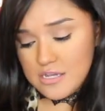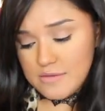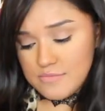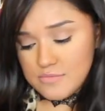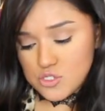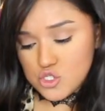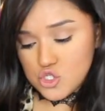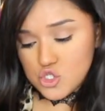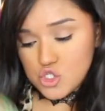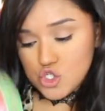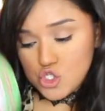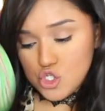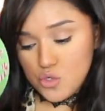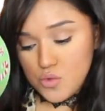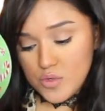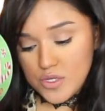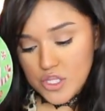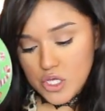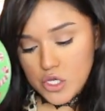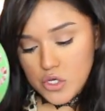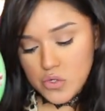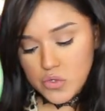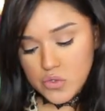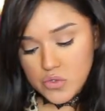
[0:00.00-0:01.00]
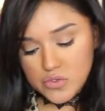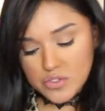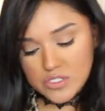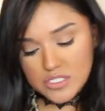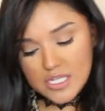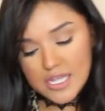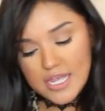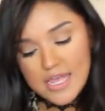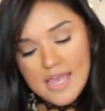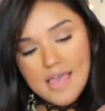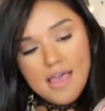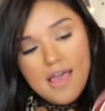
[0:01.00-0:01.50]
up two of
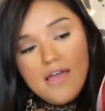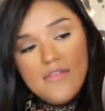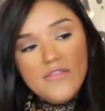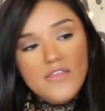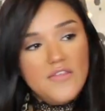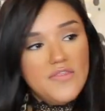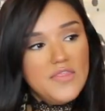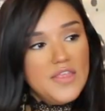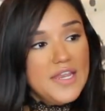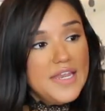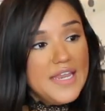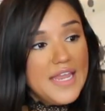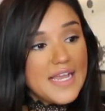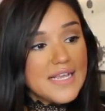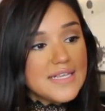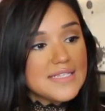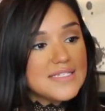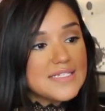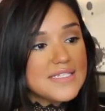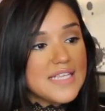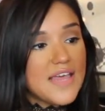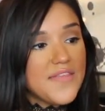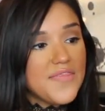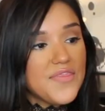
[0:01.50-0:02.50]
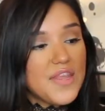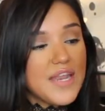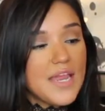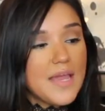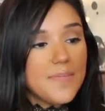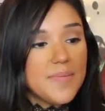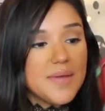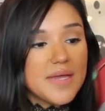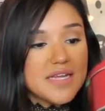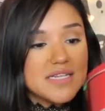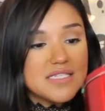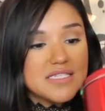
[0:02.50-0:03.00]
those. And then the next set that
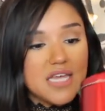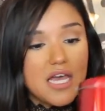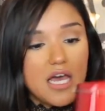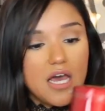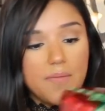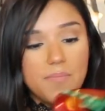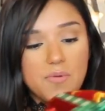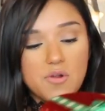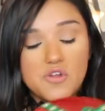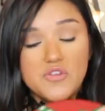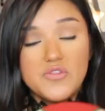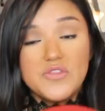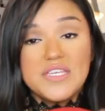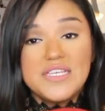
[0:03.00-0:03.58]
I picked up are